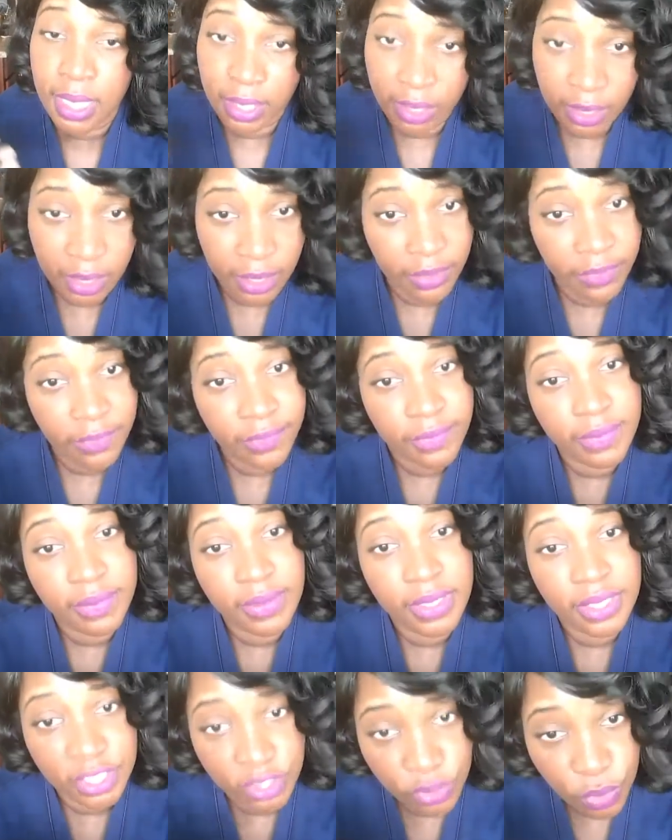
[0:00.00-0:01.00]
of
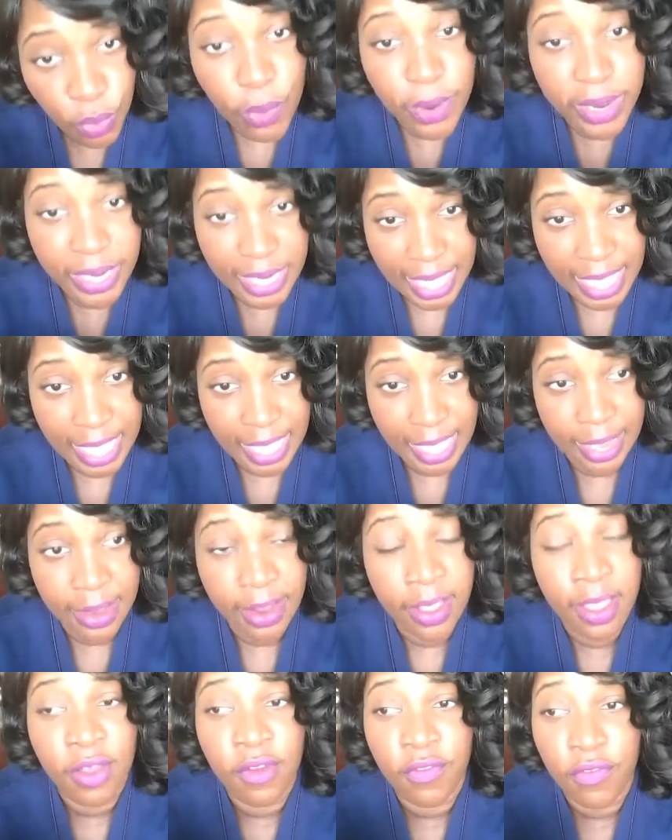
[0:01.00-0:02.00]
the storyline
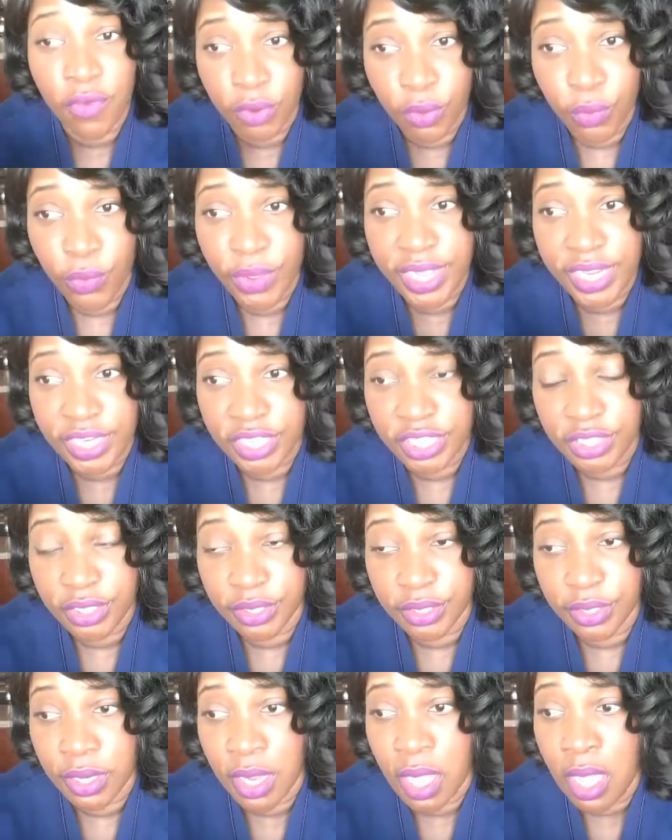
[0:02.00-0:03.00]
for Queen
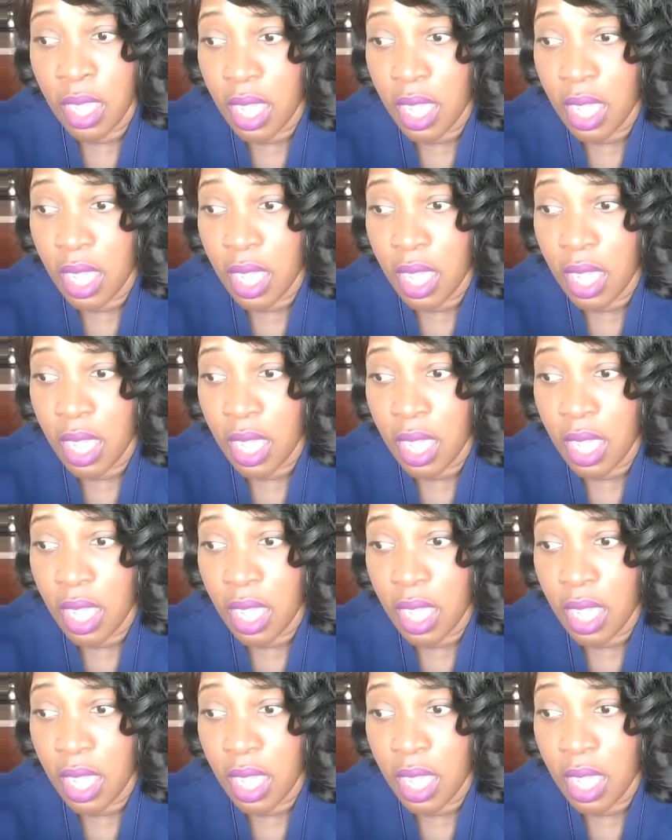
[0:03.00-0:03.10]
Sugar.